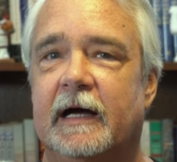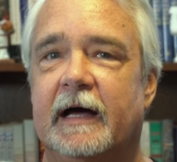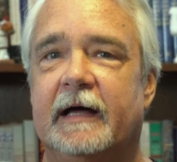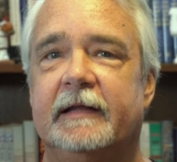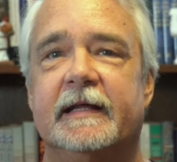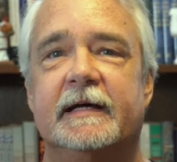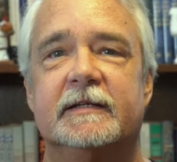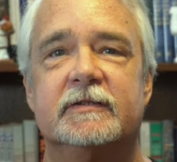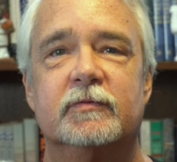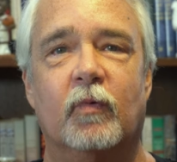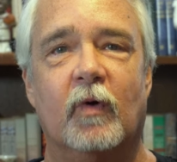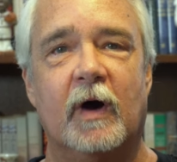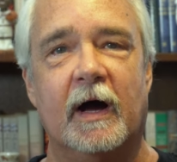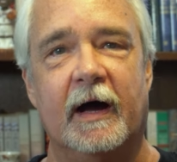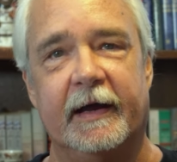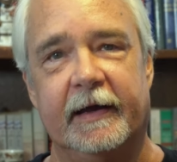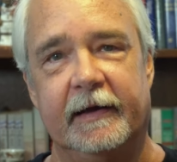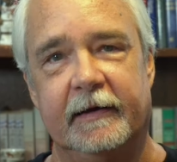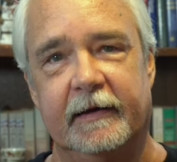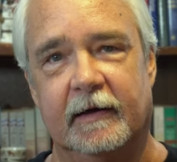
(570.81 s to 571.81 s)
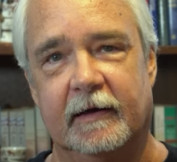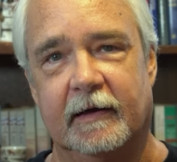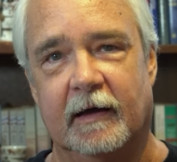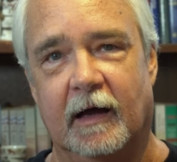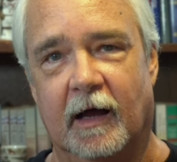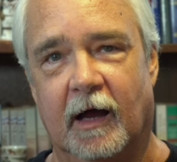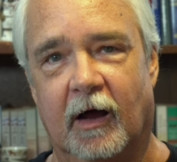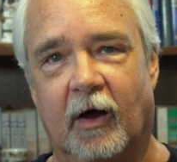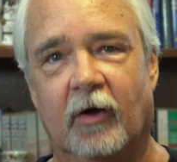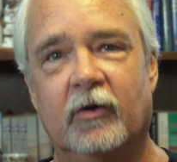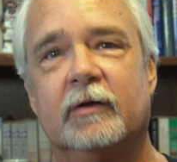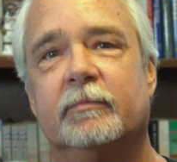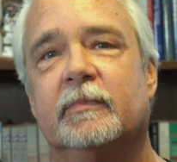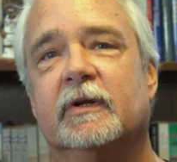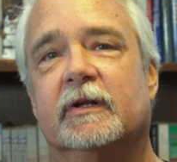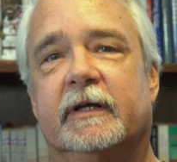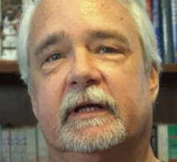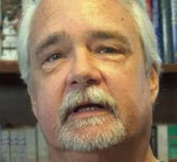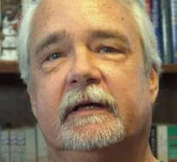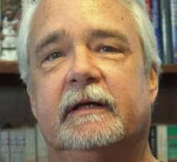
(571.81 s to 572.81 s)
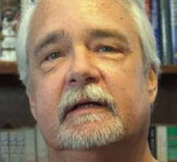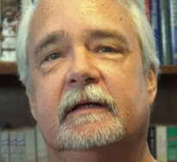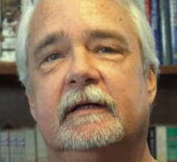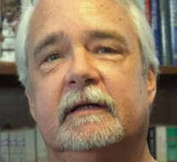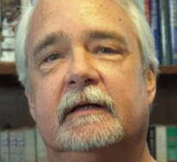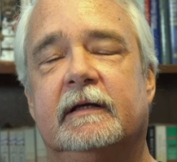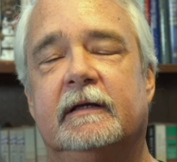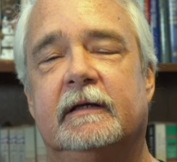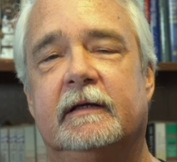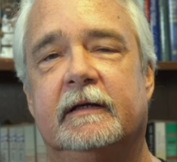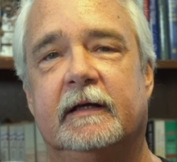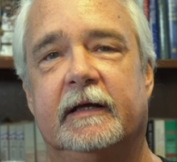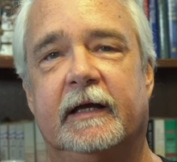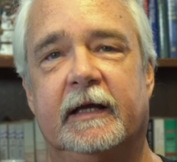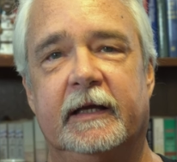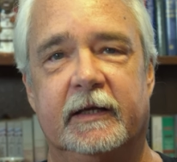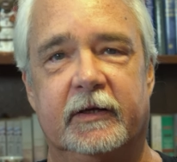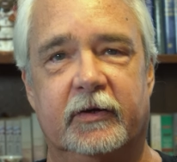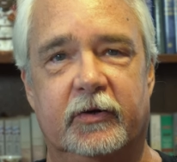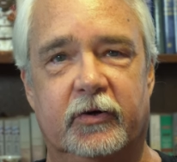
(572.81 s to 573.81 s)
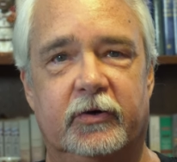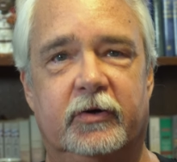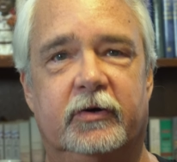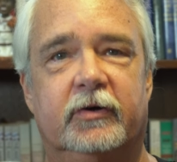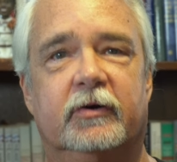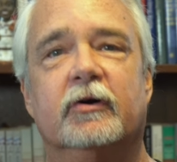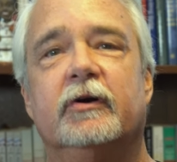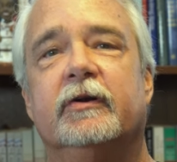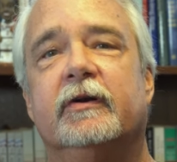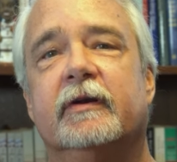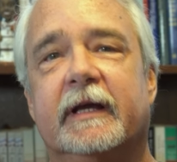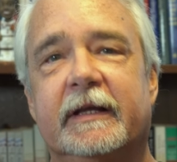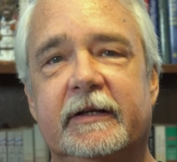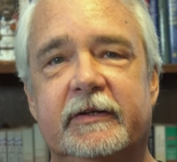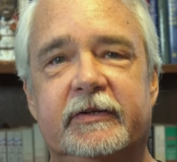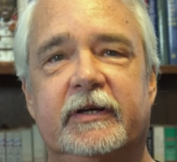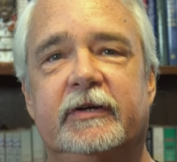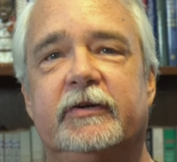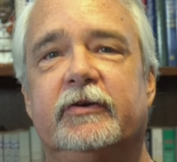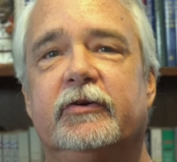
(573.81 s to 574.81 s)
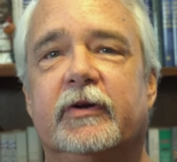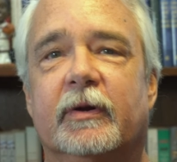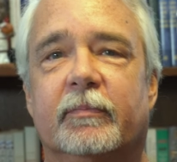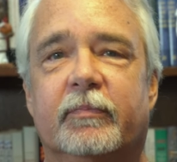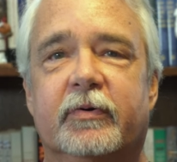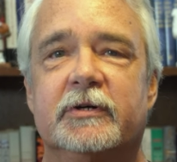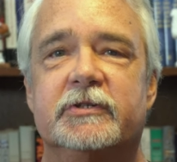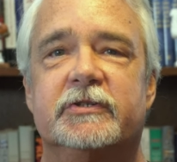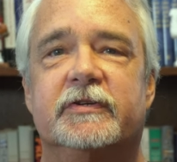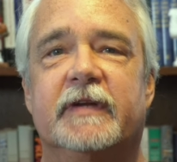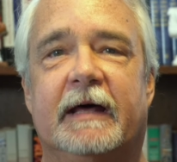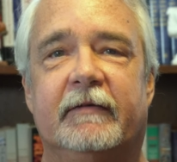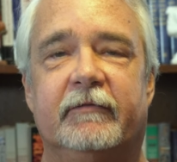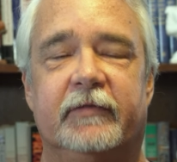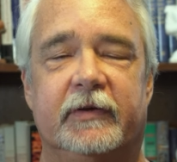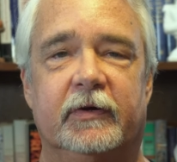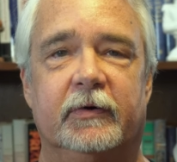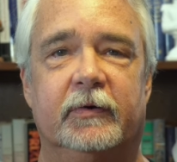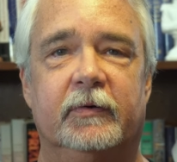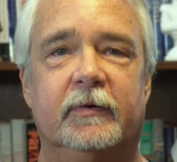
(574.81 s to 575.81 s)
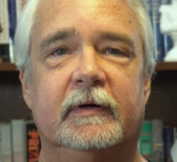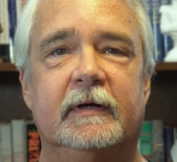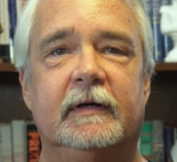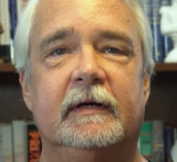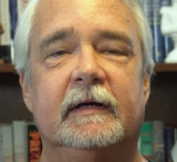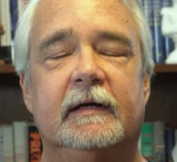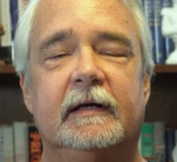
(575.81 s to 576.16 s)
And that's why ultimately he couldn't continue to push that view.